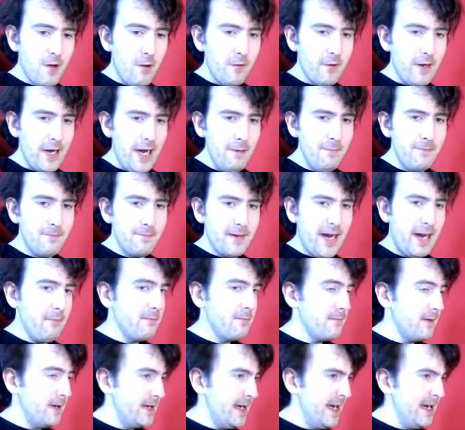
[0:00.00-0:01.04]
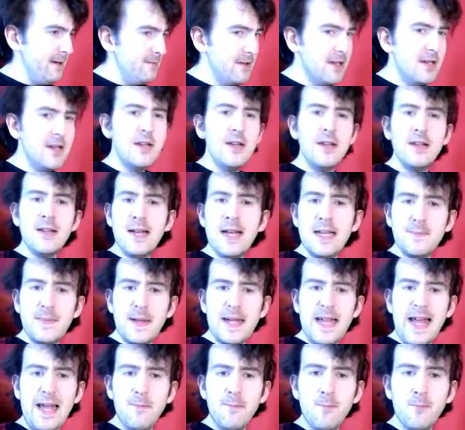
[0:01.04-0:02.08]
Okay, yeah, ready? Let's
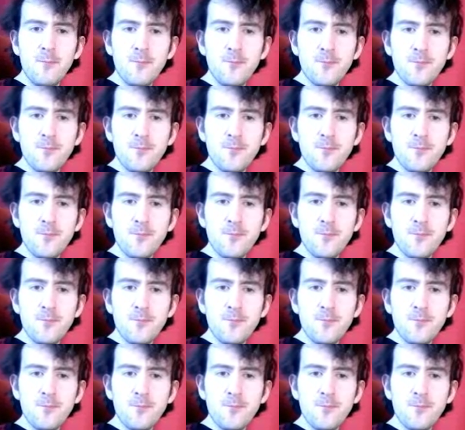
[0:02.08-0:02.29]
begin.